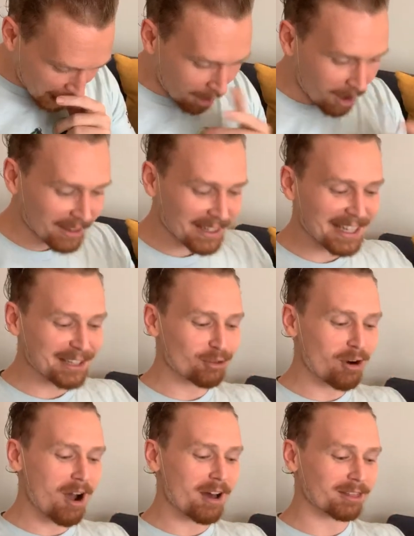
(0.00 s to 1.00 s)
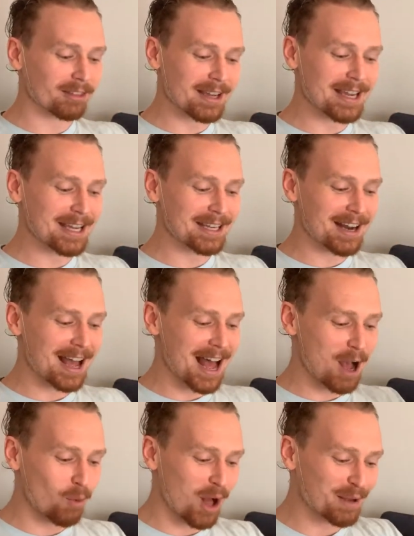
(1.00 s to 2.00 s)
Oh, Ian Roth. Ian,
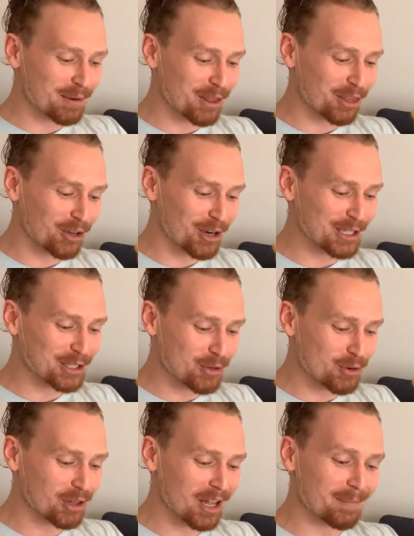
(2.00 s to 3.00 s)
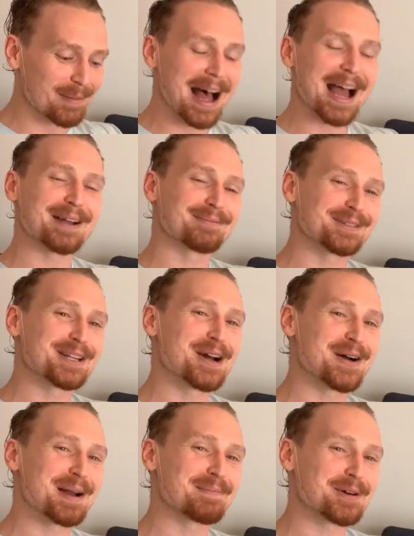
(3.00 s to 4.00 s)
welcome to the 32 Club. I
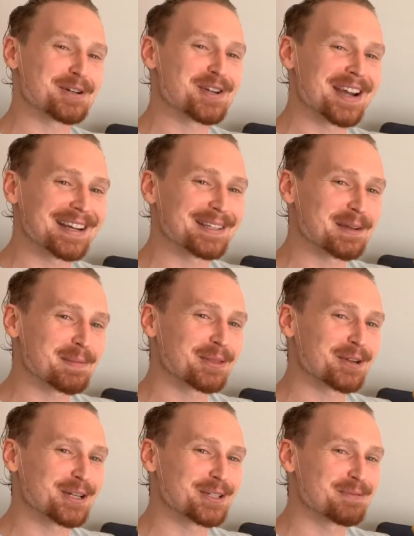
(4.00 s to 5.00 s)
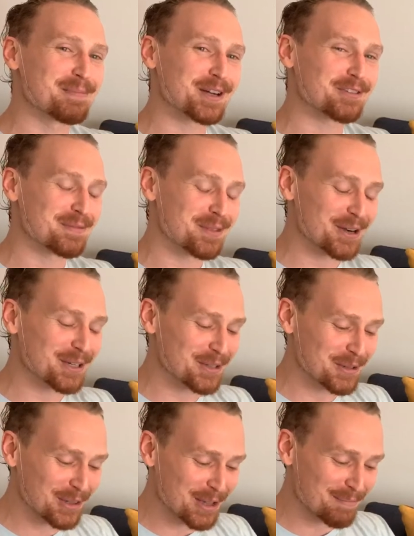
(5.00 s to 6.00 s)
appreciate it. He's sending $32 from
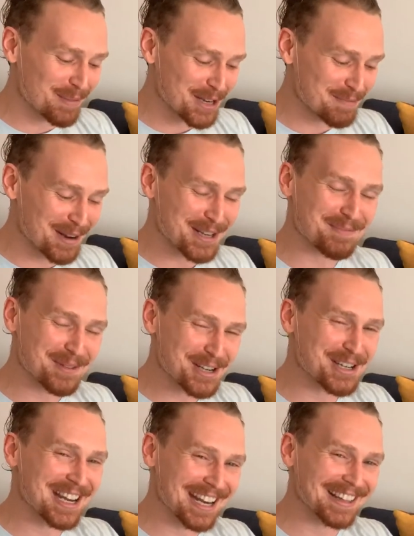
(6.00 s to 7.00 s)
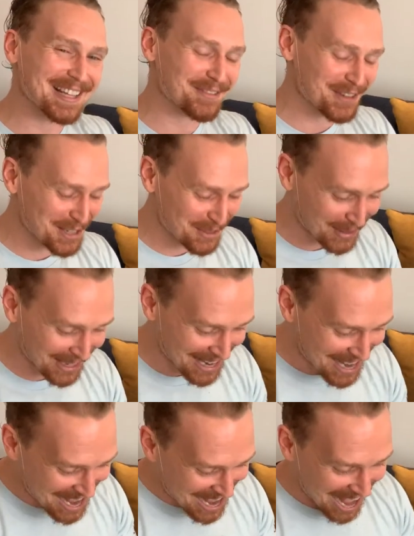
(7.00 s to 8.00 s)
32 Club. Much, much appreciated. That's very sweet.
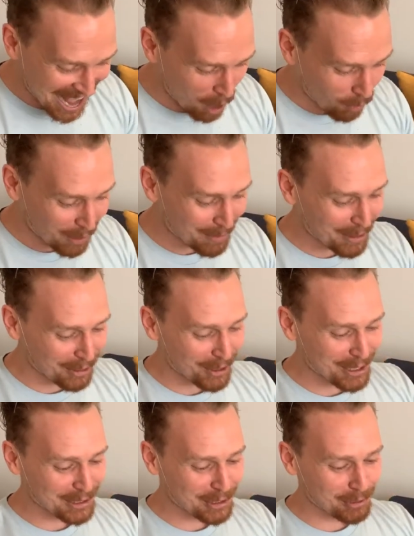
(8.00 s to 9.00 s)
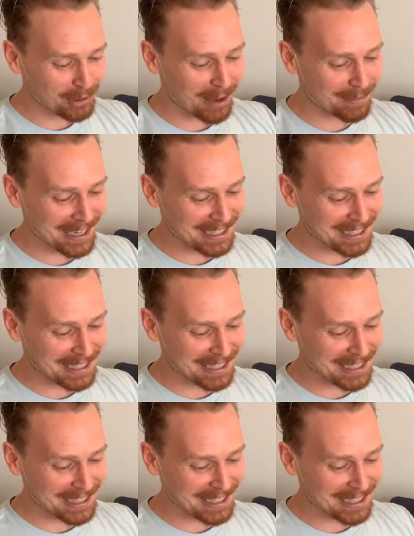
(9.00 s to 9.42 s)
Welcome to the 32 Club.